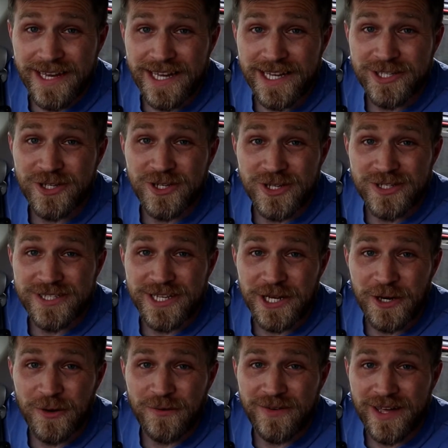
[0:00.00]
as you can see
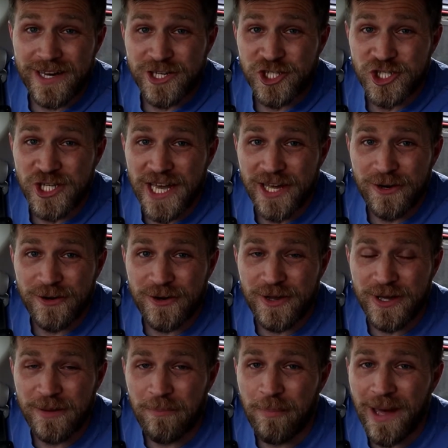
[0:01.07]
here, we've got a shattered
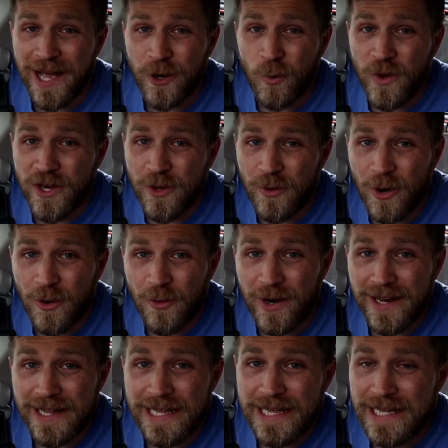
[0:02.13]
back window
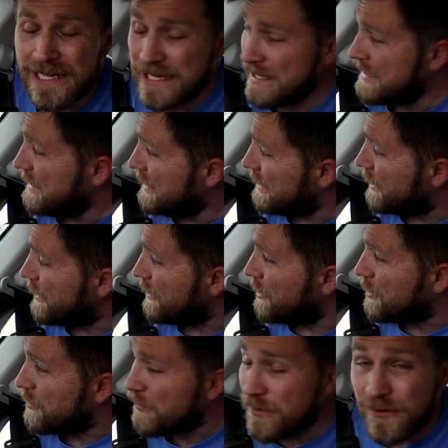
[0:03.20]
already.
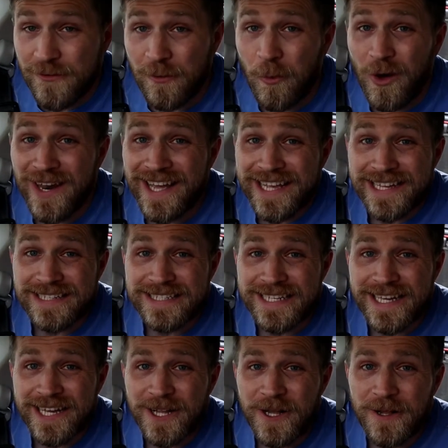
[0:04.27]
Now, from what I can
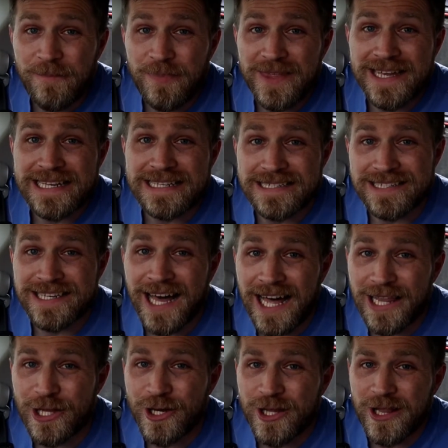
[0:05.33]
tell, it does
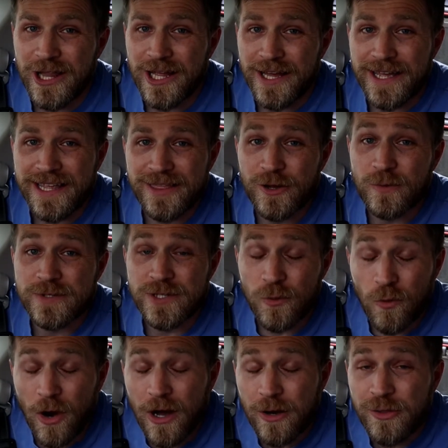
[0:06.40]
not look like there was a
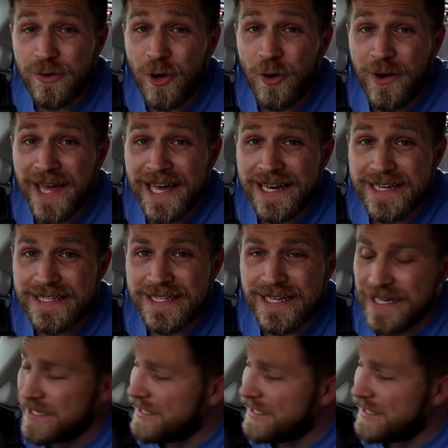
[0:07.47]
rock thrown at it,